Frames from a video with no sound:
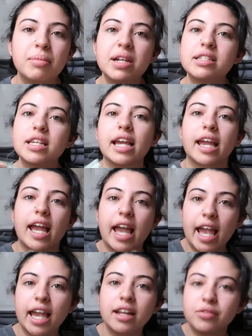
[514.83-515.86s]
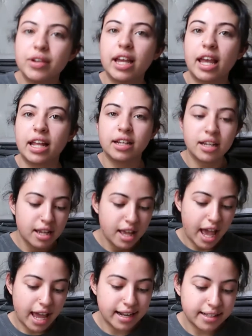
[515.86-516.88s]
But it's like handwritten,
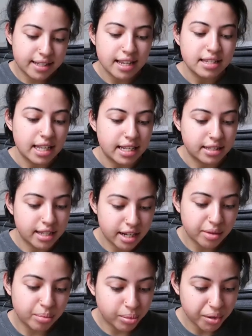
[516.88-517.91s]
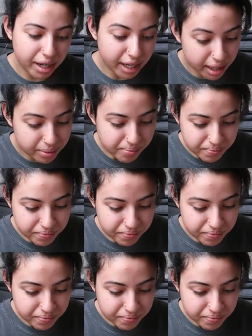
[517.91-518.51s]
and it says like, Dear Brie,